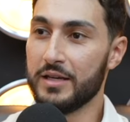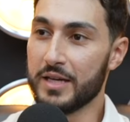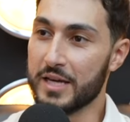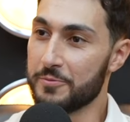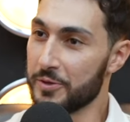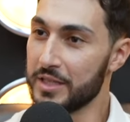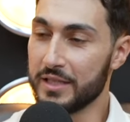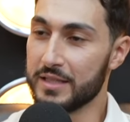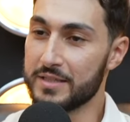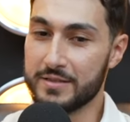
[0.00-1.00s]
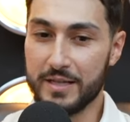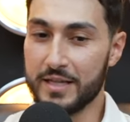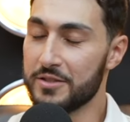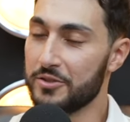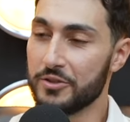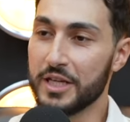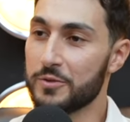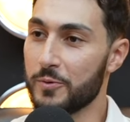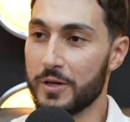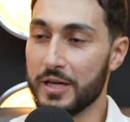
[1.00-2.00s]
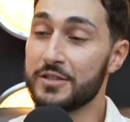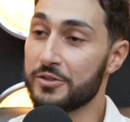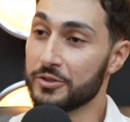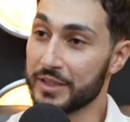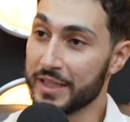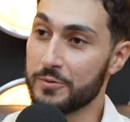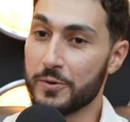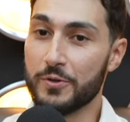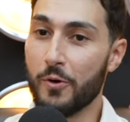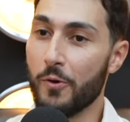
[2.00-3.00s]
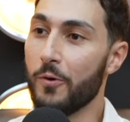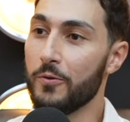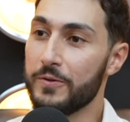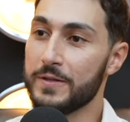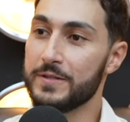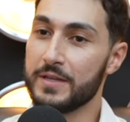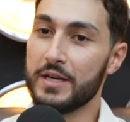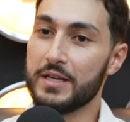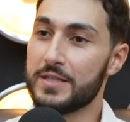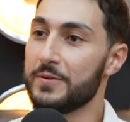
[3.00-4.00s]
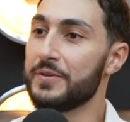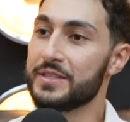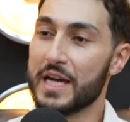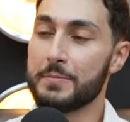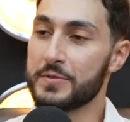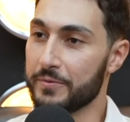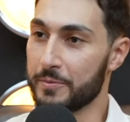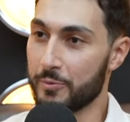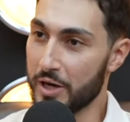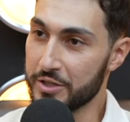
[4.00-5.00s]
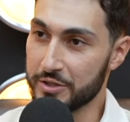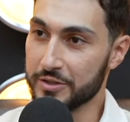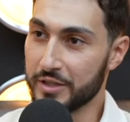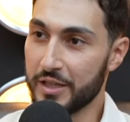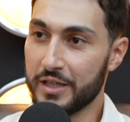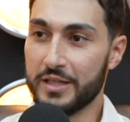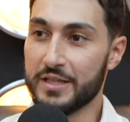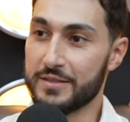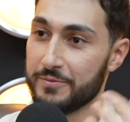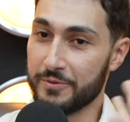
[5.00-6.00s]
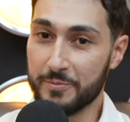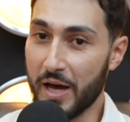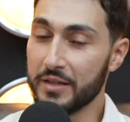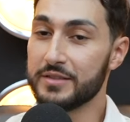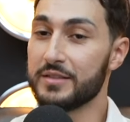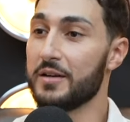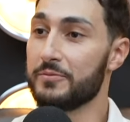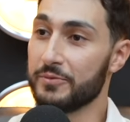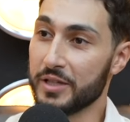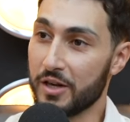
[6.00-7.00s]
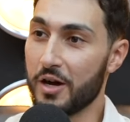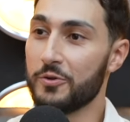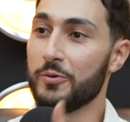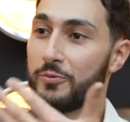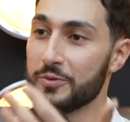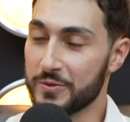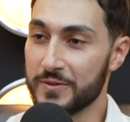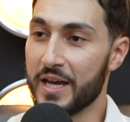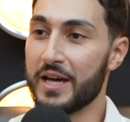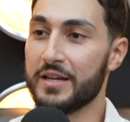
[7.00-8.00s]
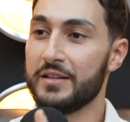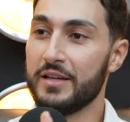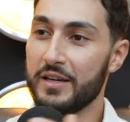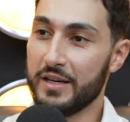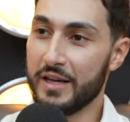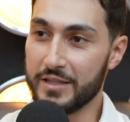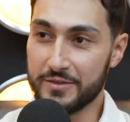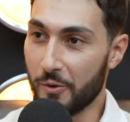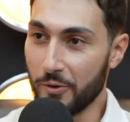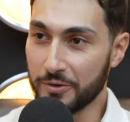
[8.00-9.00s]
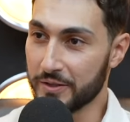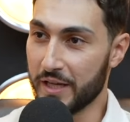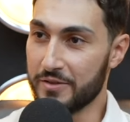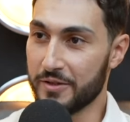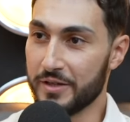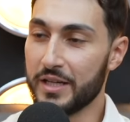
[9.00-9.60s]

it really is interlinked with, interlinked with all these different types of impressions. Yep. It's Free Palestine, Free Congo, Free Sudan. Yep. It's all together.